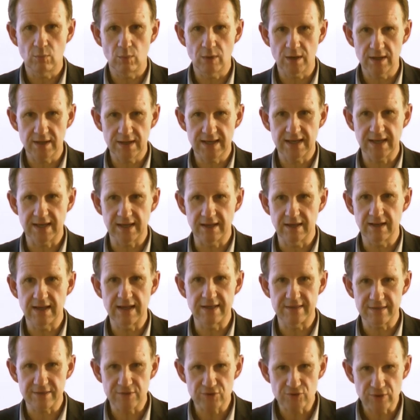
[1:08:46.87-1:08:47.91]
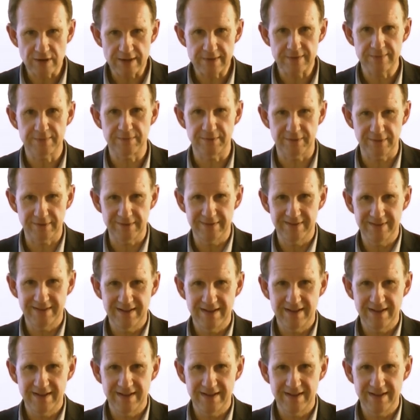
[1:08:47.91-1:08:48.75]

working, is stressful.